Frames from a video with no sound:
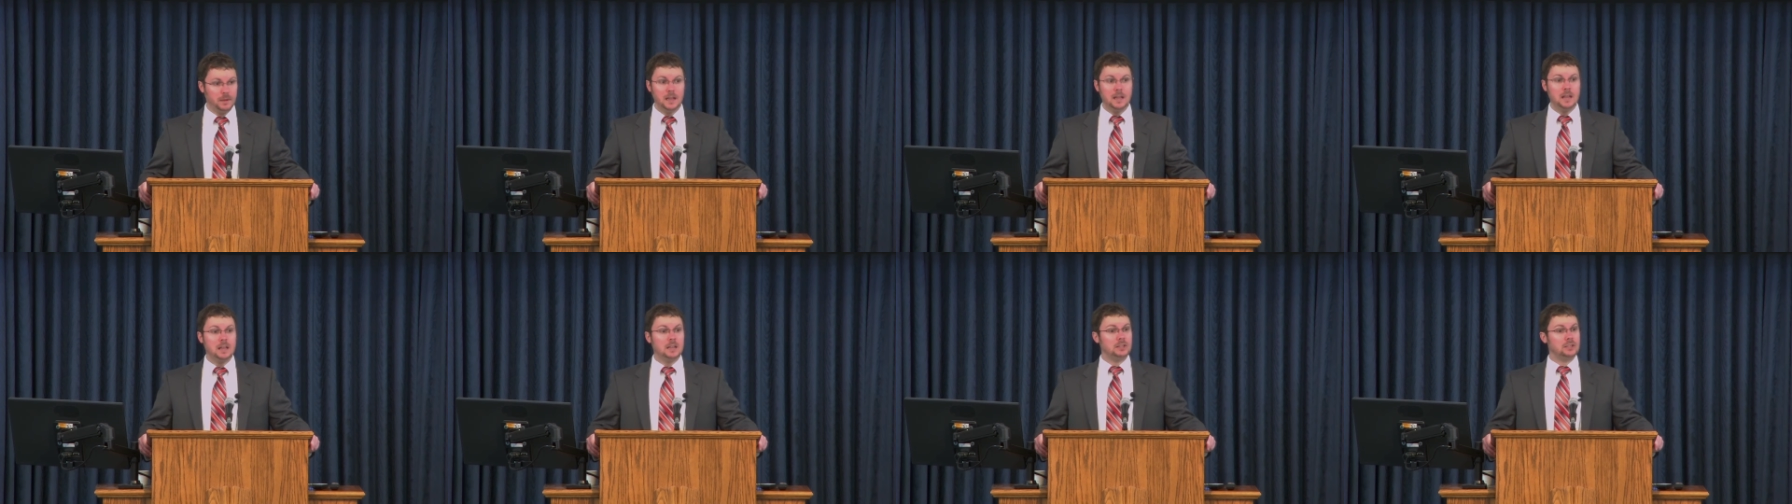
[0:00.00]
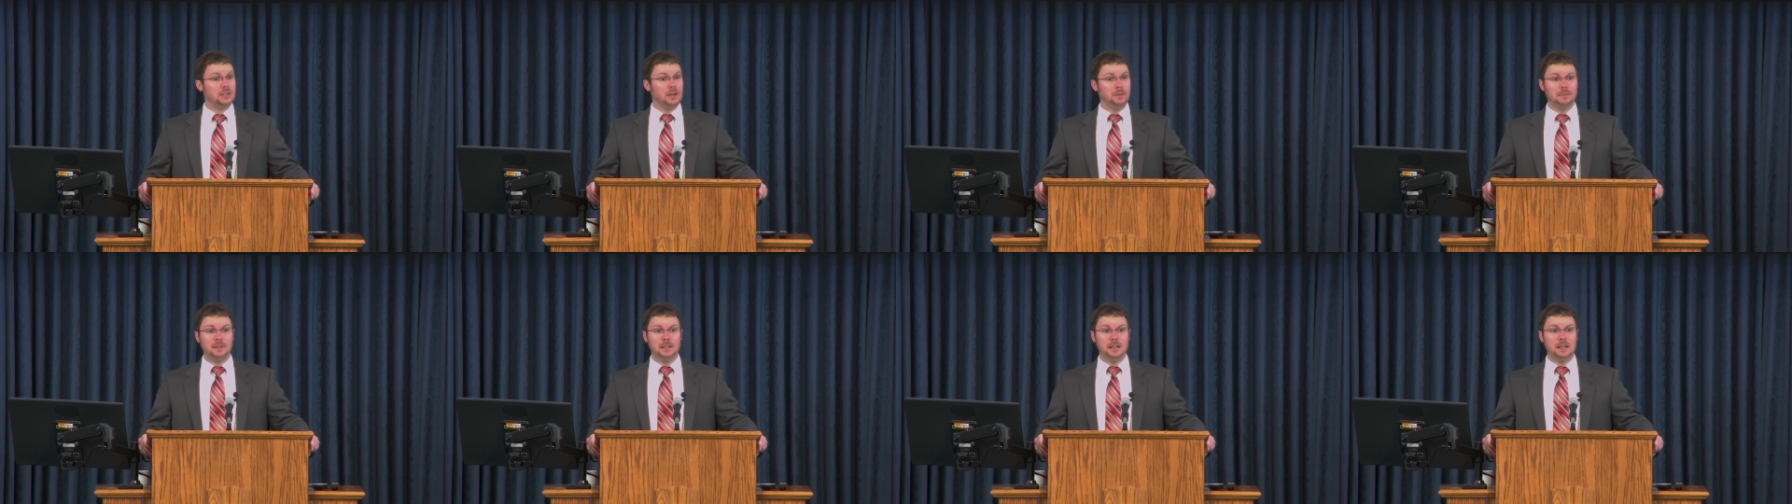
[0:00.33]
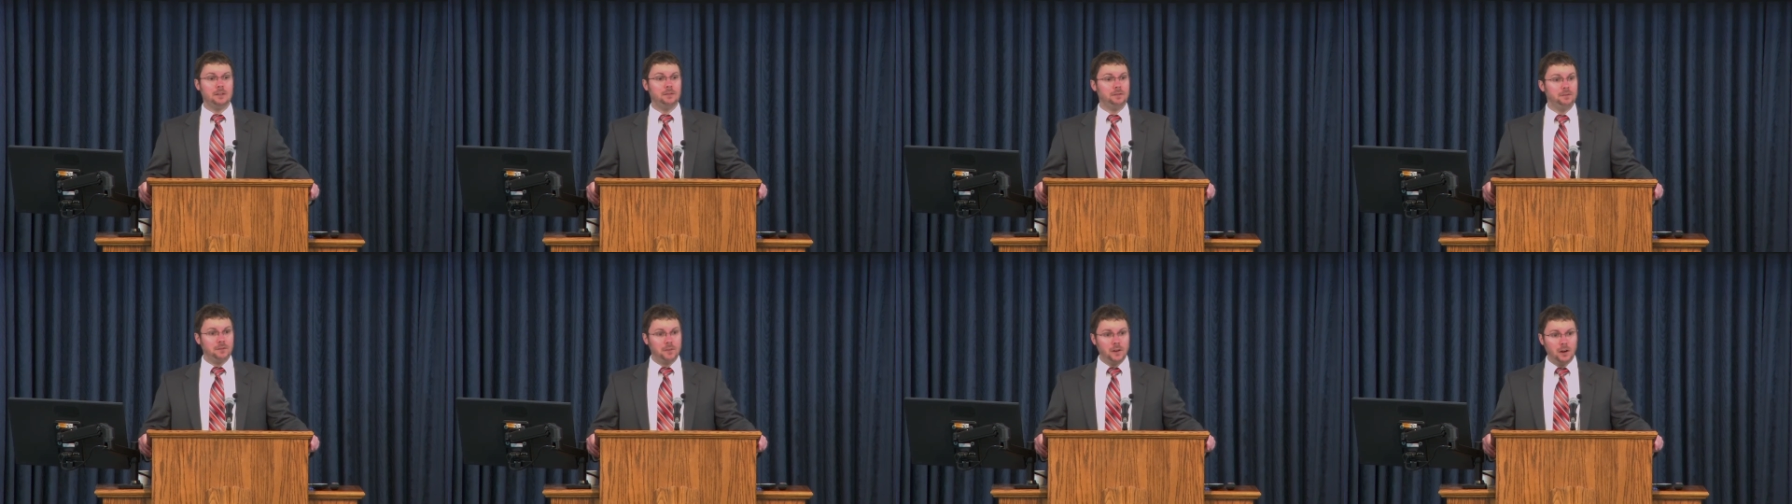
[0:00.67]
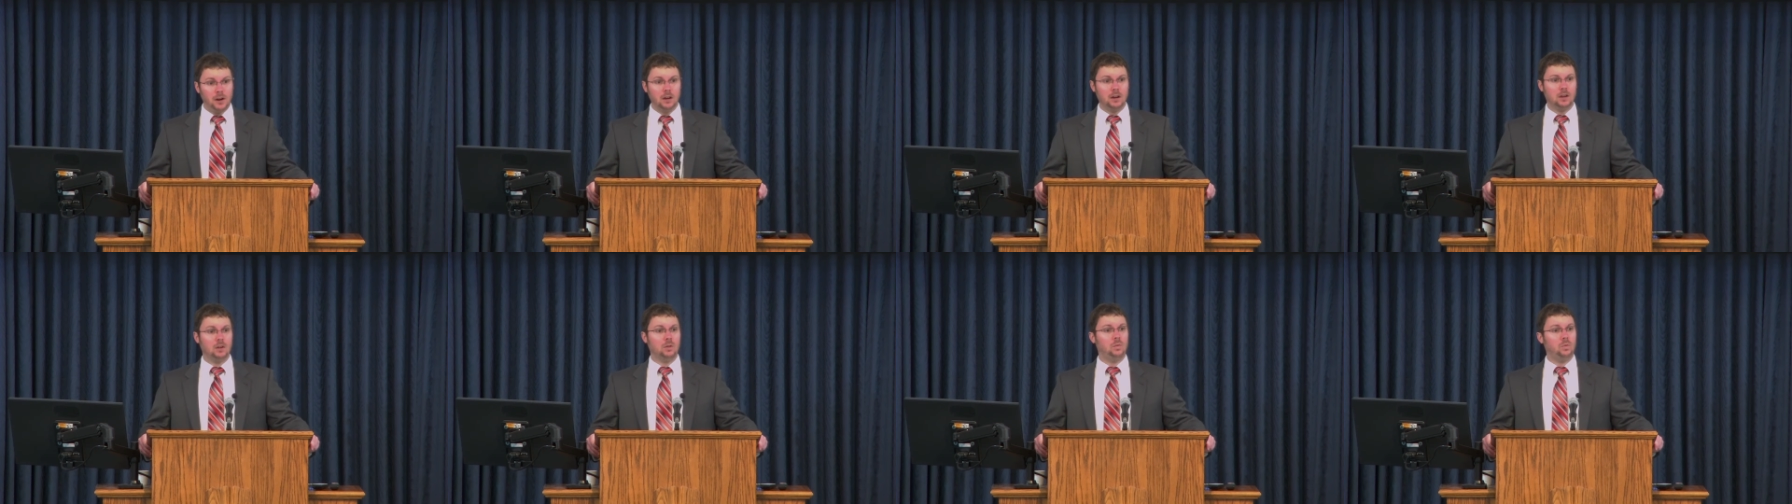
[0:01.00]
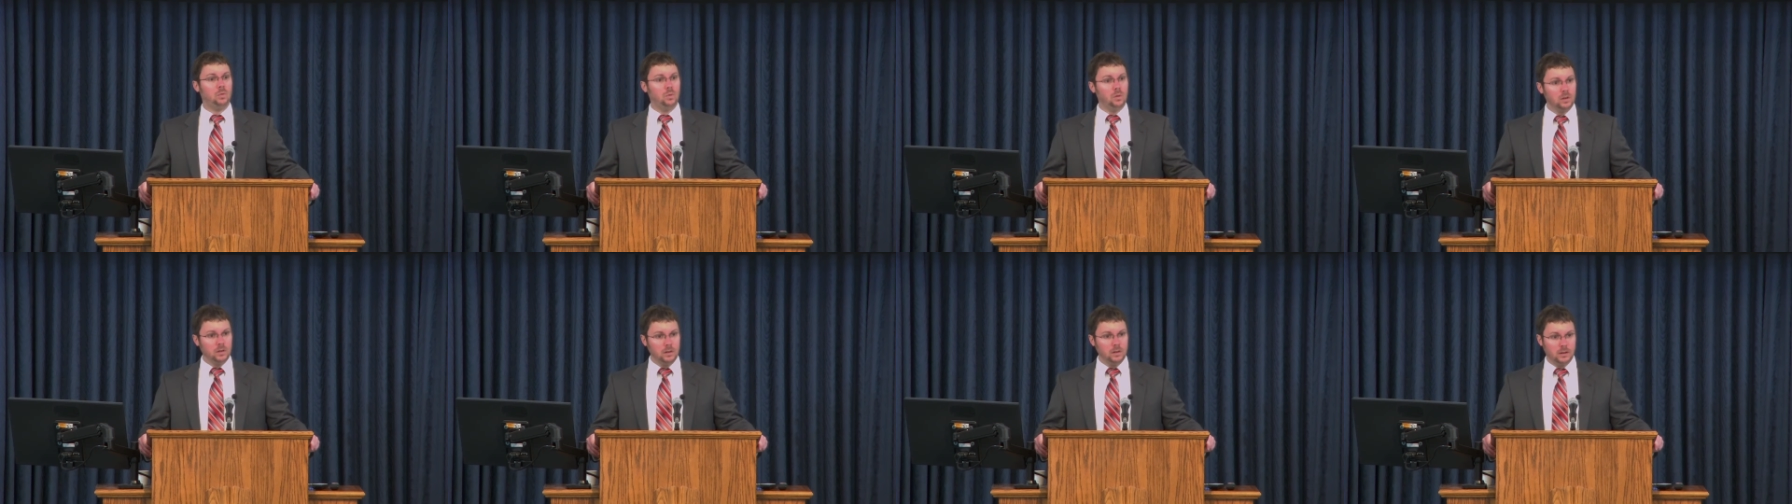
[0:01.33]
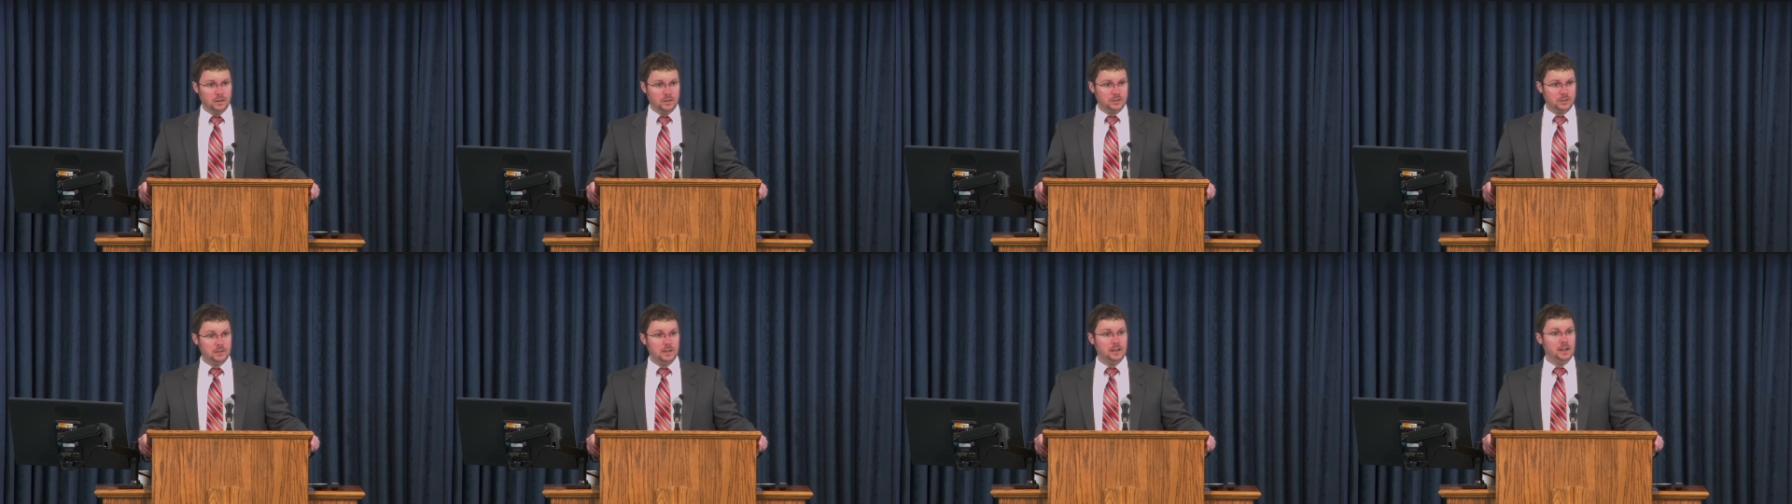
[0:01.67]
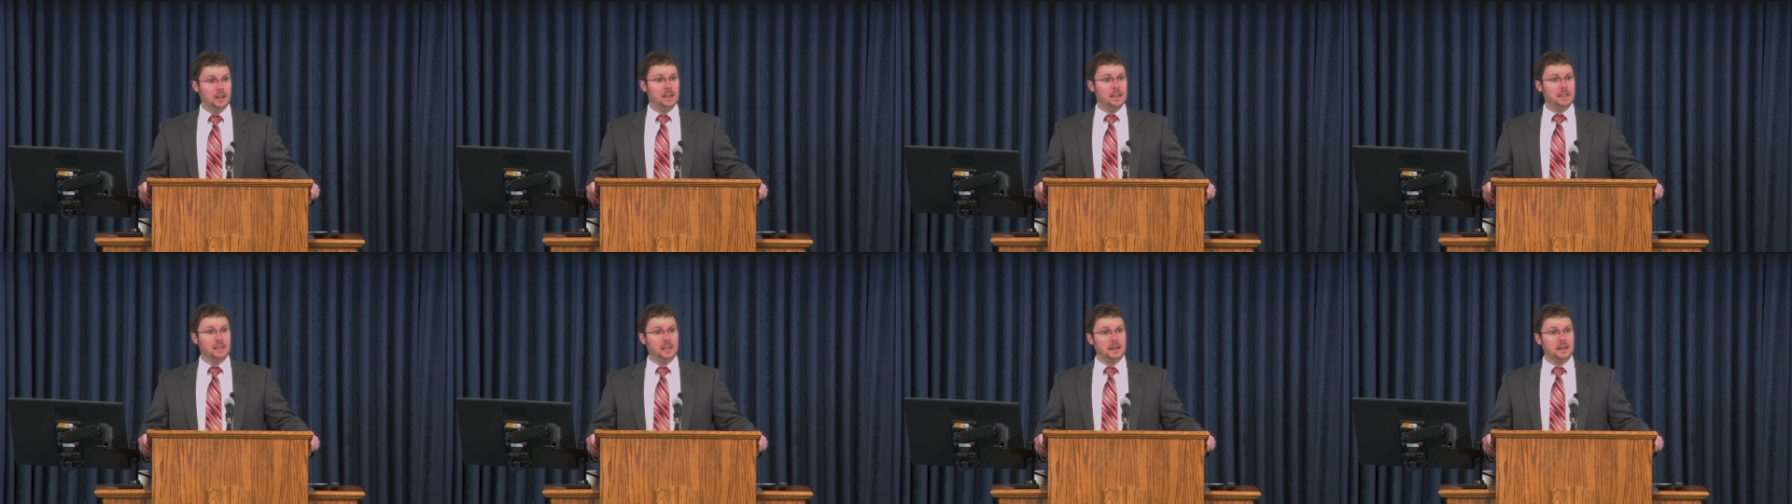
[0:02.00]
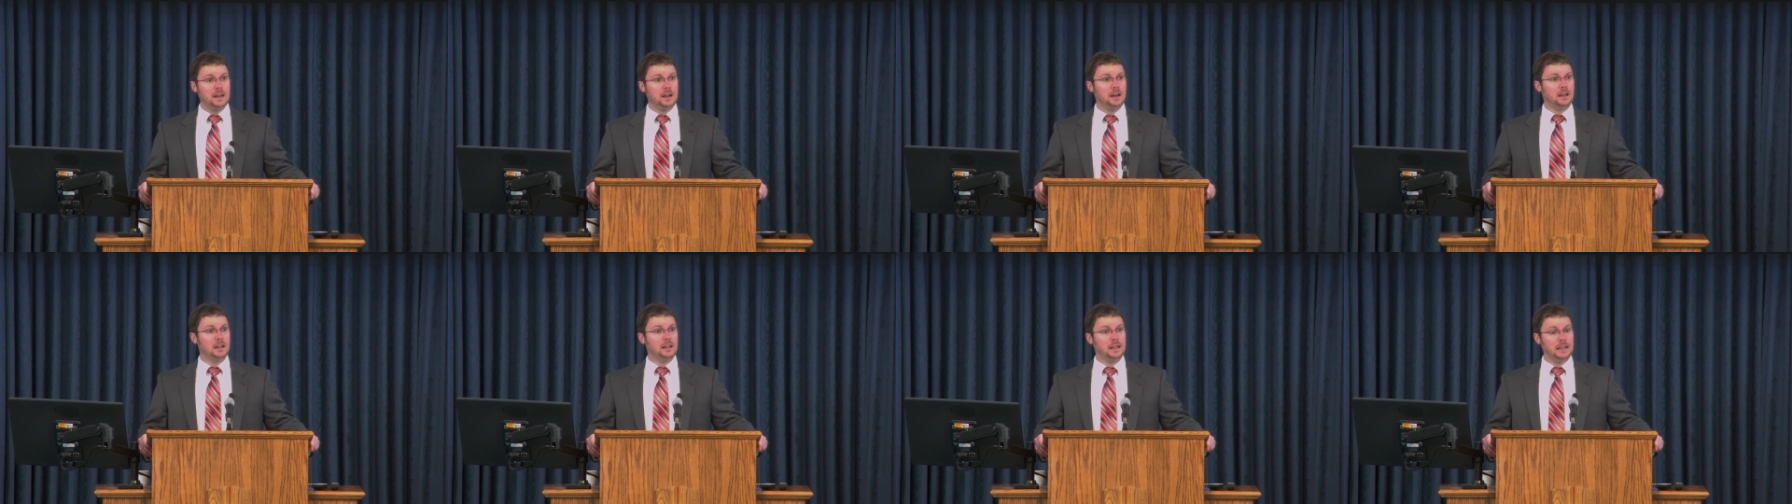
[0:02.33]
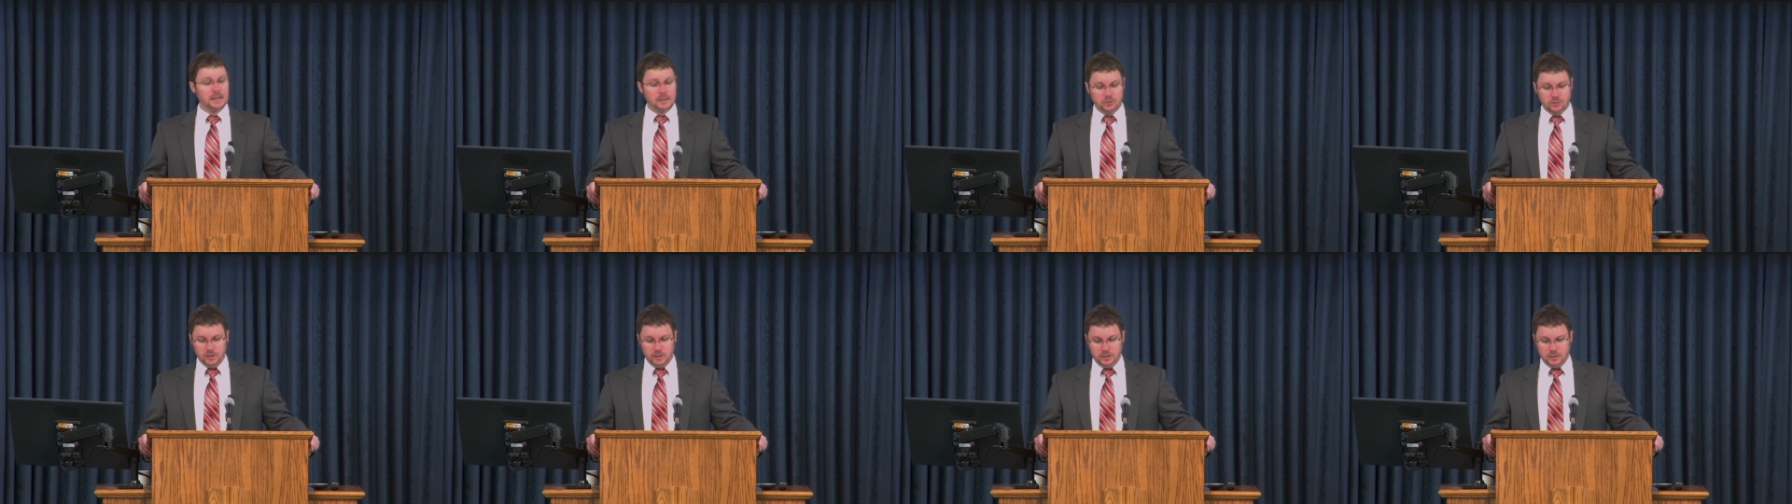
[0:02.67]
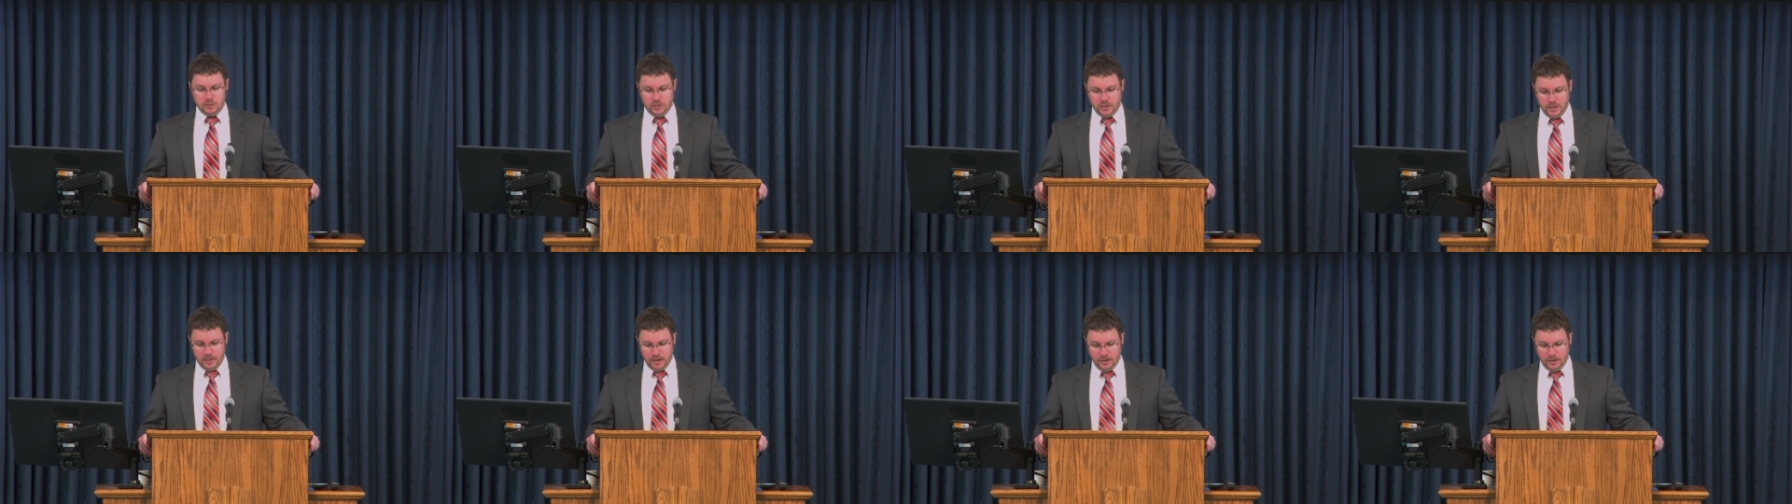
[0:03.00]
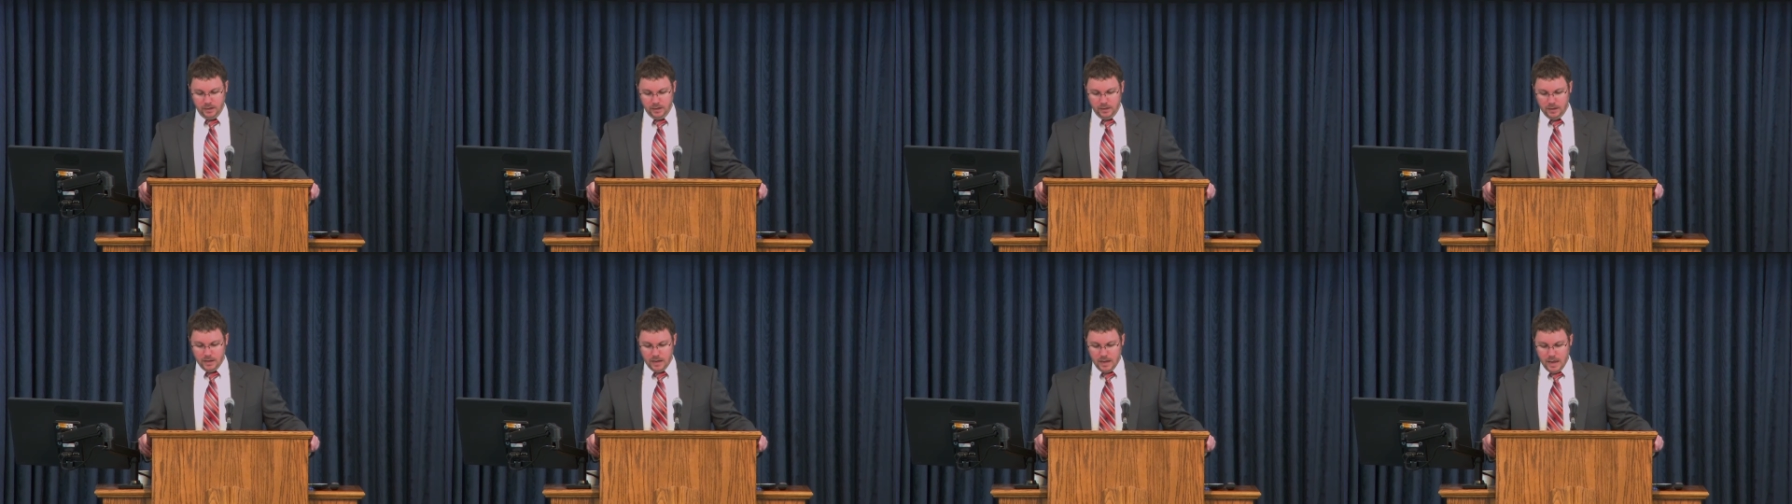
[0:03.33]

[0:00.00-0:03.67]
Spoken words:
something far worse than an electric chair.